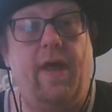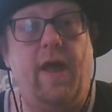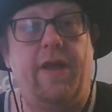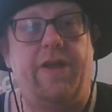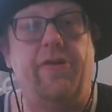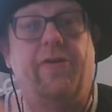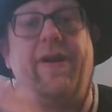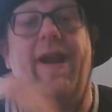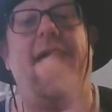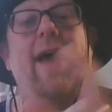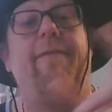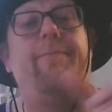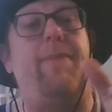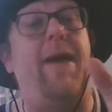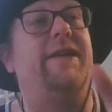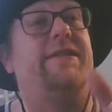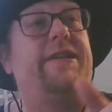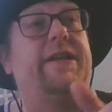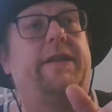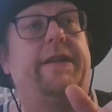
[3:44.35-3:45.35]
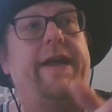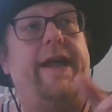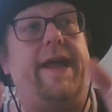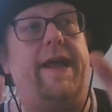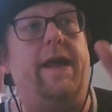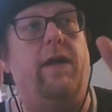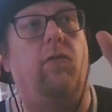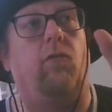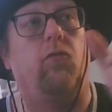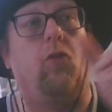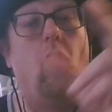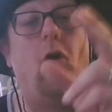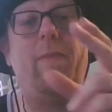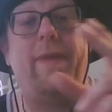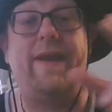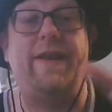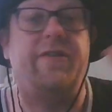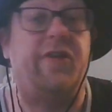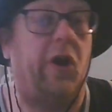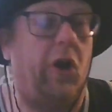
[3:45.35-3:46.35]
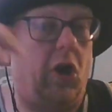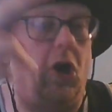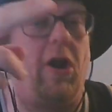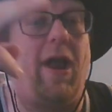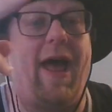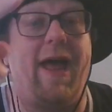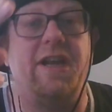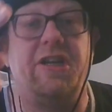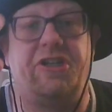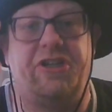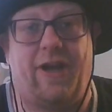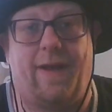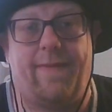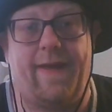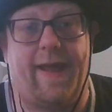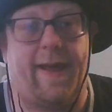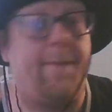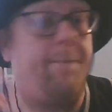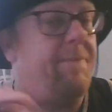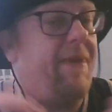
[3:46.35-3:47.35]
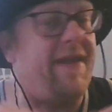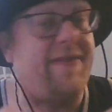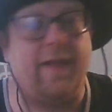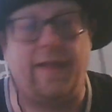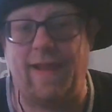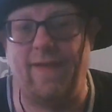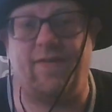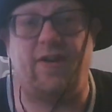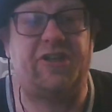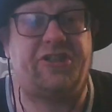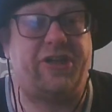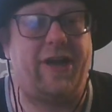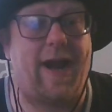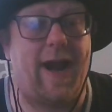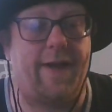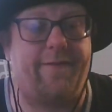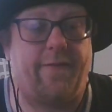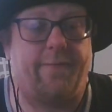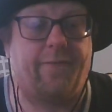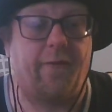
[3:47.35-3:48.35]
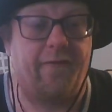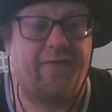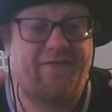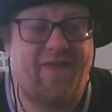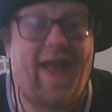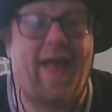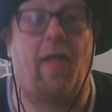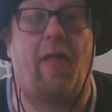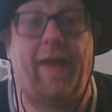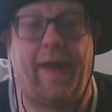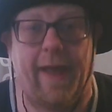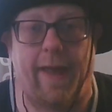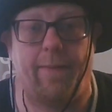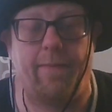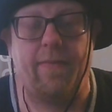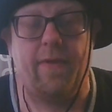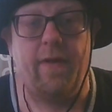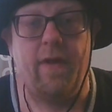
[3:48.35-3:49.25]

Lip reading: You could have basically Roman turn on Jimmy, beat the living shit out of him for failing him,